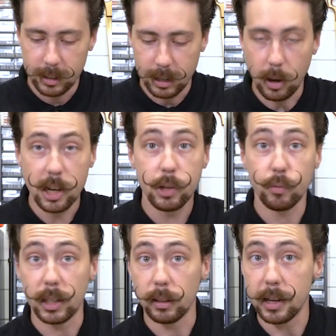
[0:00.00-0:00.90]
Now I actually
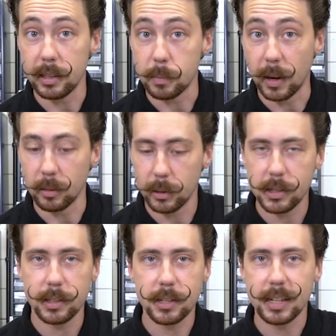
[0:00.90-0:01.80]
really like this panel
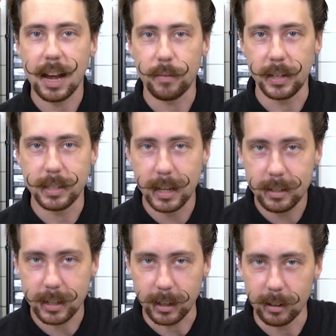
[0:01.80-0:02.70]
because it doesn't have any
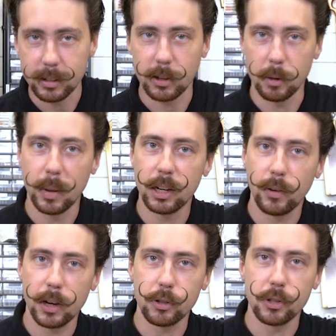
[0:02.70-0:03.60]
tinting. So
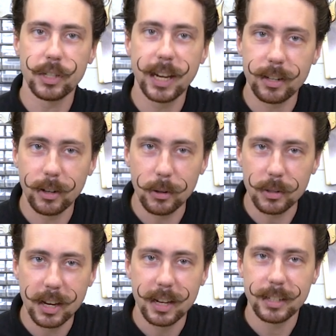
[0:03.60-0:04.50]
manufacturers, take
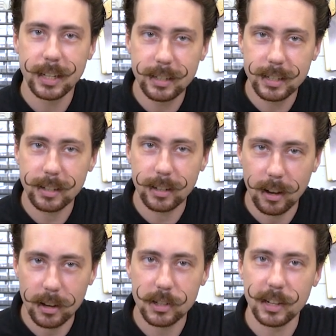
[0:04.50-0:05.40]
note, tinted
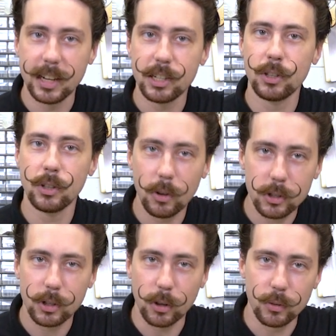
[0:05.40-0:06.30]
glass is
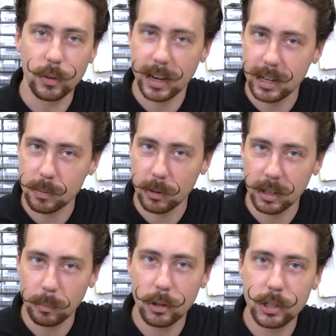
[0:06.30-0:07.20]
not good for case
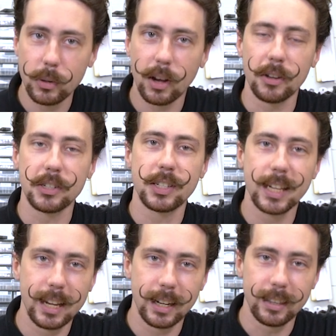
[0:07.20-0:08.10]
modding because you can't
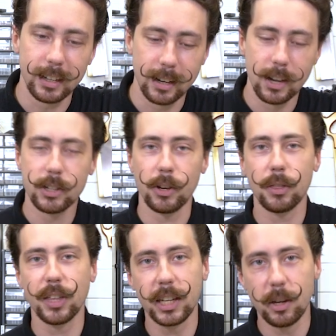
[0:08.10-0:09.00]
see anything. So
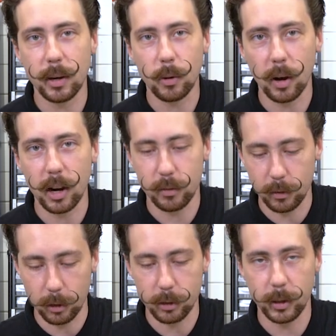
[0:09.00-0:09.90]
thank you, Be Quiet,
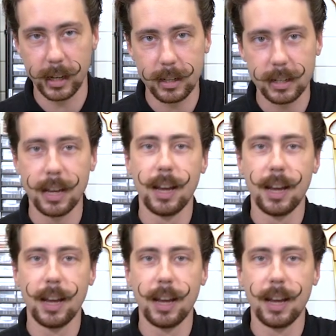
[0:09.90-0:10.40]
for not doing it.